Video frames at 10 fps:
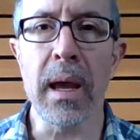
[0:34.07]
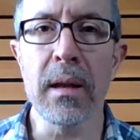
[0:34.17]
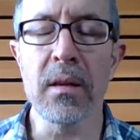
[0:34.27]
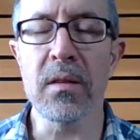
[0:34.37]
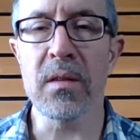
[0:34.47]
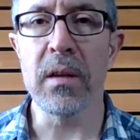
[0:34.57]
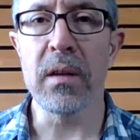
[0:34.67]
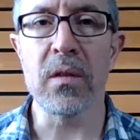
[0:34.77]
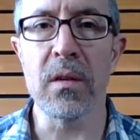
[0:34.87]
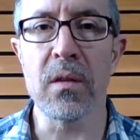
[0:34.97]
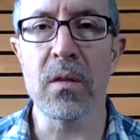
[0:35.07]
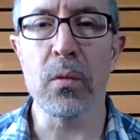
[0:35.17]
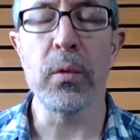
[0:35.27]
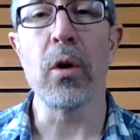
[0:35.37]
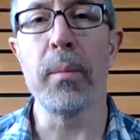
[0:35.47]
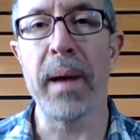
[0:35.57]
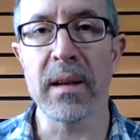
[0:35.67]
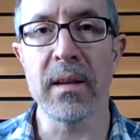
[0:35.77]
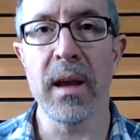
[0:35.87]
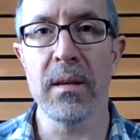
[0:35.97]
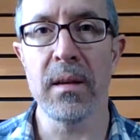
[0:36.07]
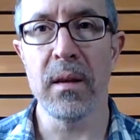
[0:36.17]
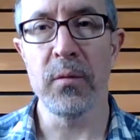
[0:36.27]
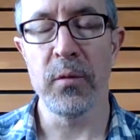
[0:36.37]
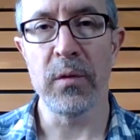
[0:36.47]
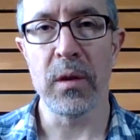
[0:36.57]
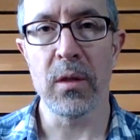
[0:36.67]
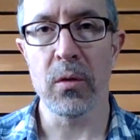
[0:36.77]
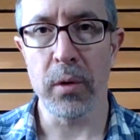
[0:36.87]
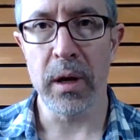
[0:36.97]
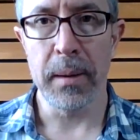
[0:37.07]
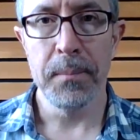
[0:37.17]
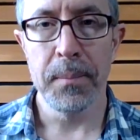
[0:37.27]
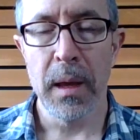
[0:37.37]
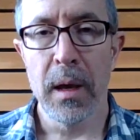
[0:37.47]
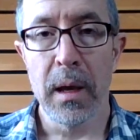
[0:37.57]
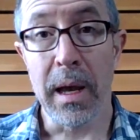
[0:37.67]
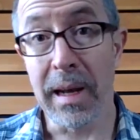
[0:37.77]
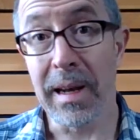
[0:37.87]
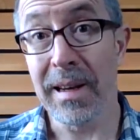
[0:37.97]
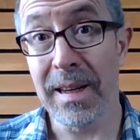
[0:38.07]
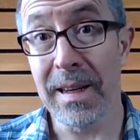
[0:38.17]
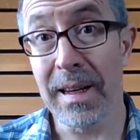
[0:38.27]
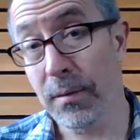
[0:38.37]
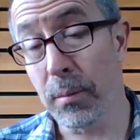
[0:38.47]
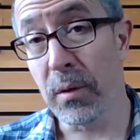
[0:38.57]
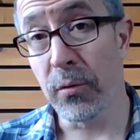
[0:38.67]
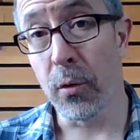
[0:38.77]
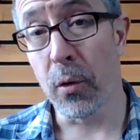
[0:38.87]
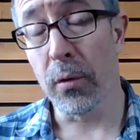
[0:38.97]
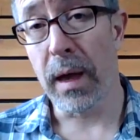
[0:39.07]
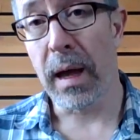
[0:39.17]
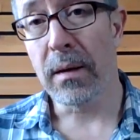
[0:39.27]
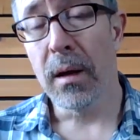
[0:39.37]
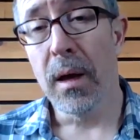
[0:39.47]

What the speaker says: in this instance, we go back to 1853, and indeed even before that.